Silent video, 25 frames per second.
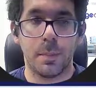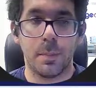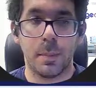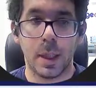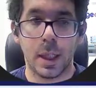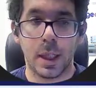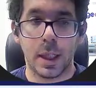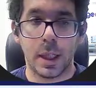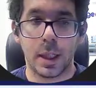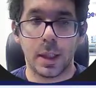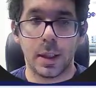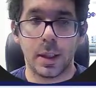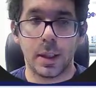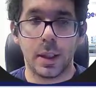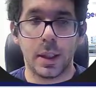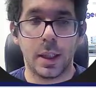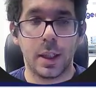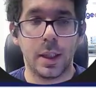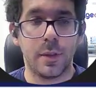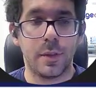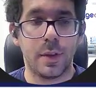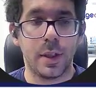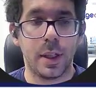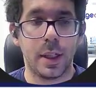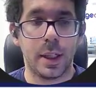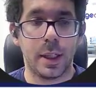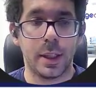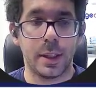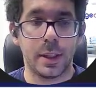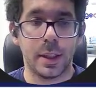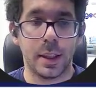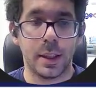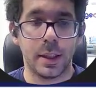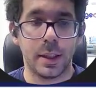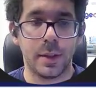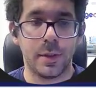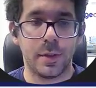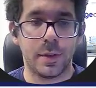But if I
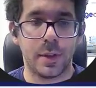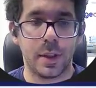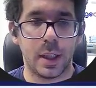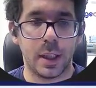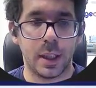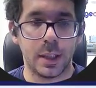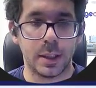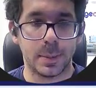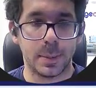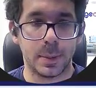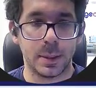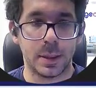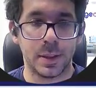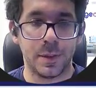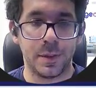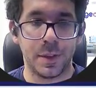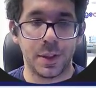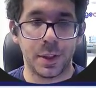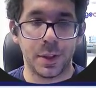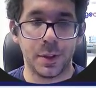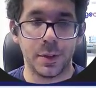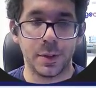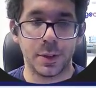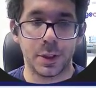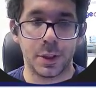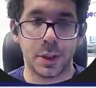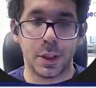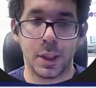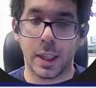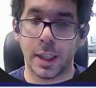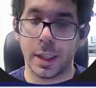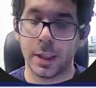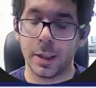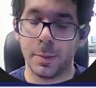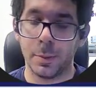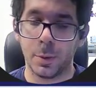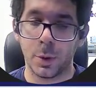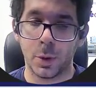identify a specific user
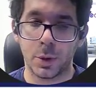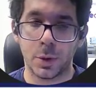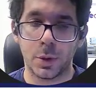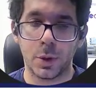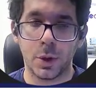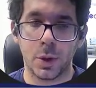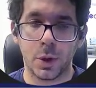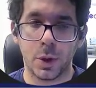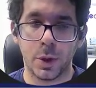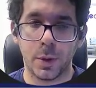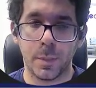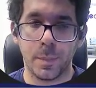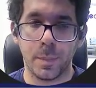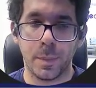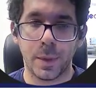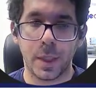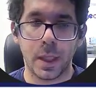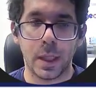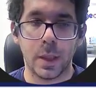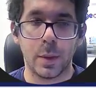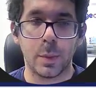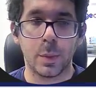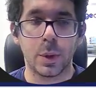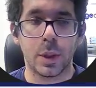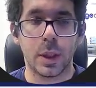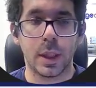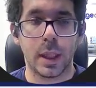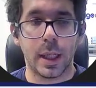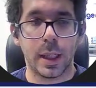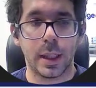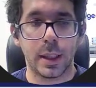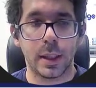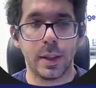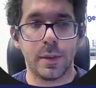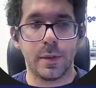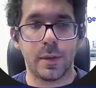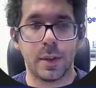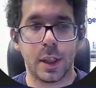like Nimrod Core, I would
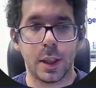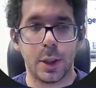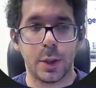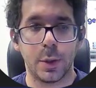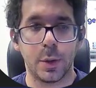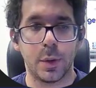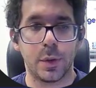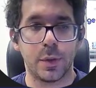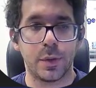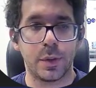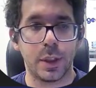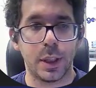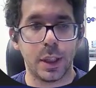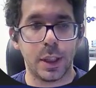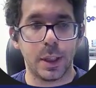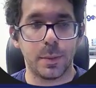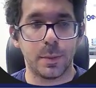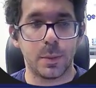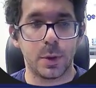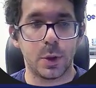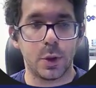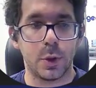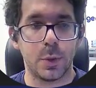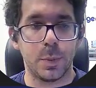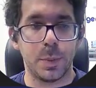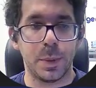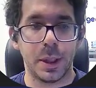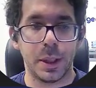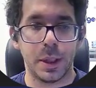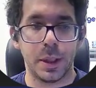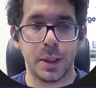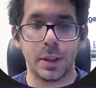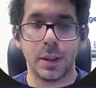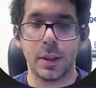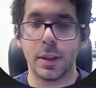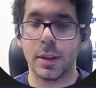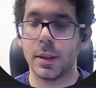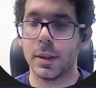like the value of team to
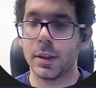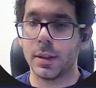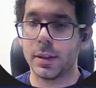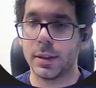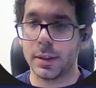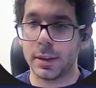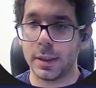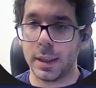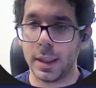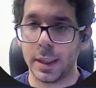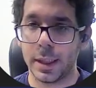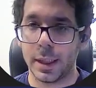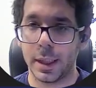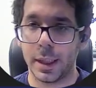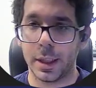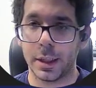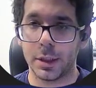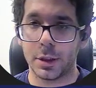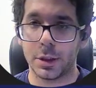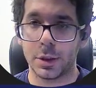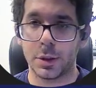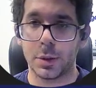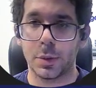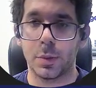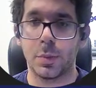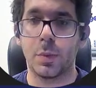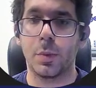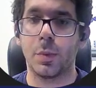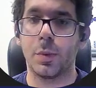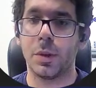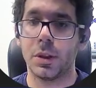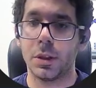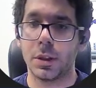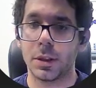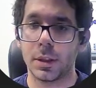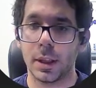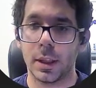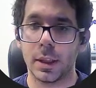be SecEng,
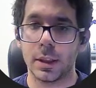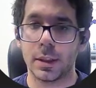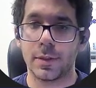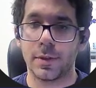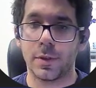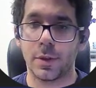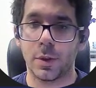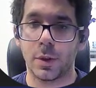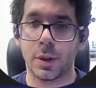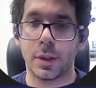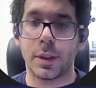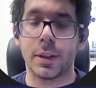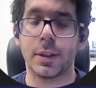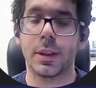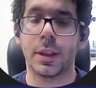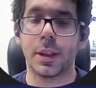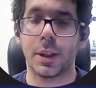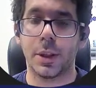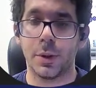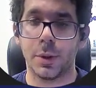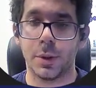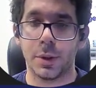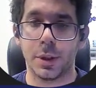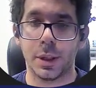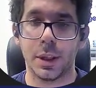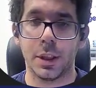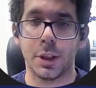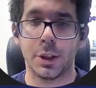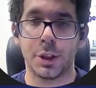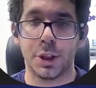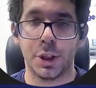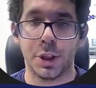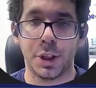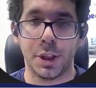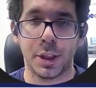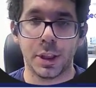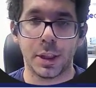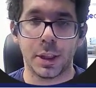which stands for the security
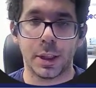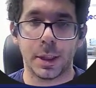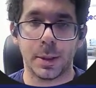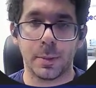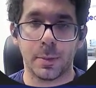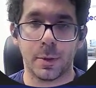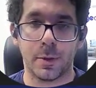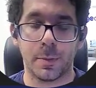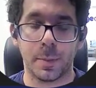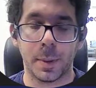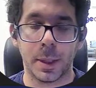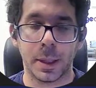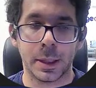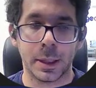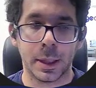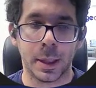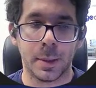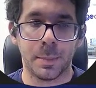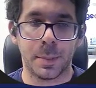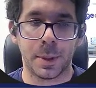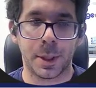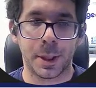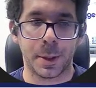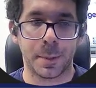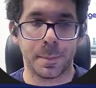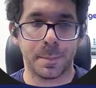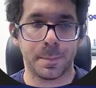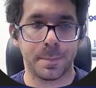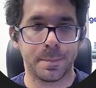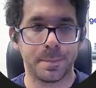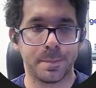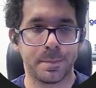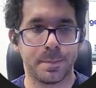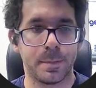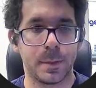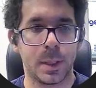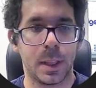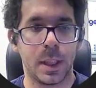engineering team of my company.
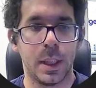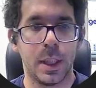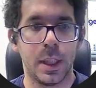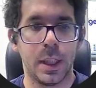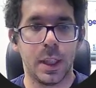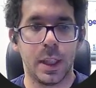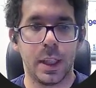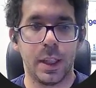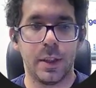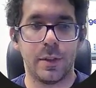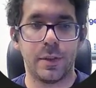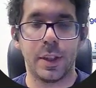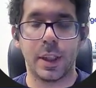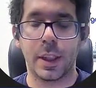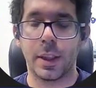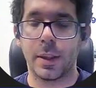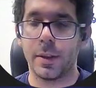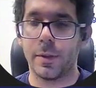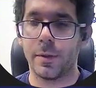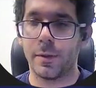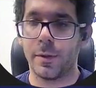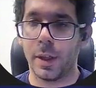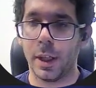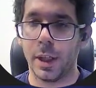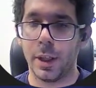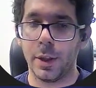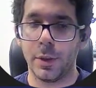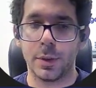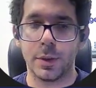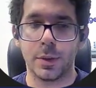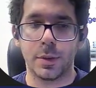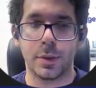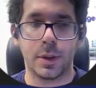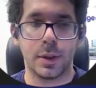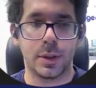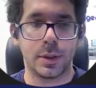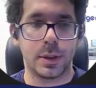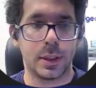If the
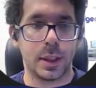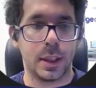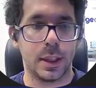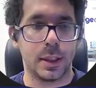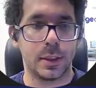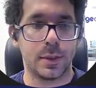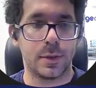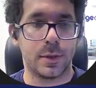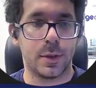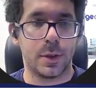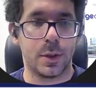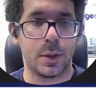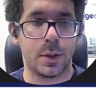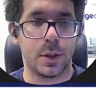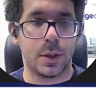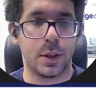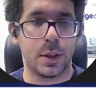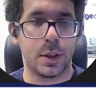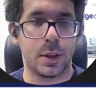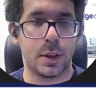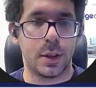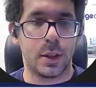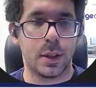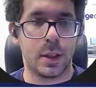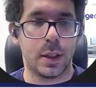value stands for